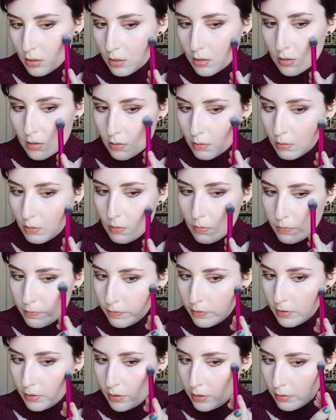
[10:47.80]
So
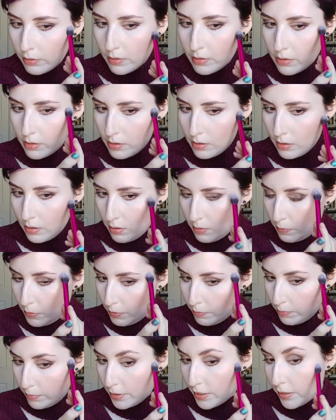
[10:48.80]
hopefully you can see it a
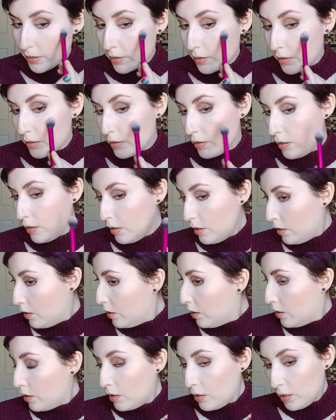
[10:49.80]
bit better
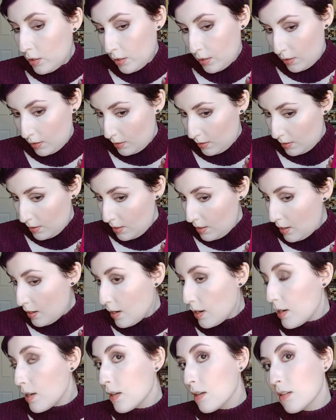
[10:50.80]

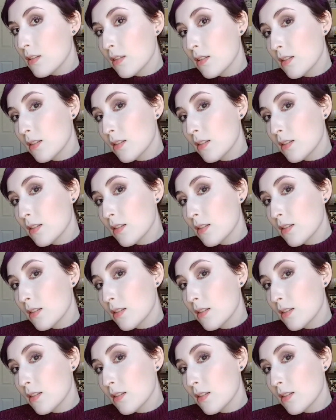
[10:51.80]
today.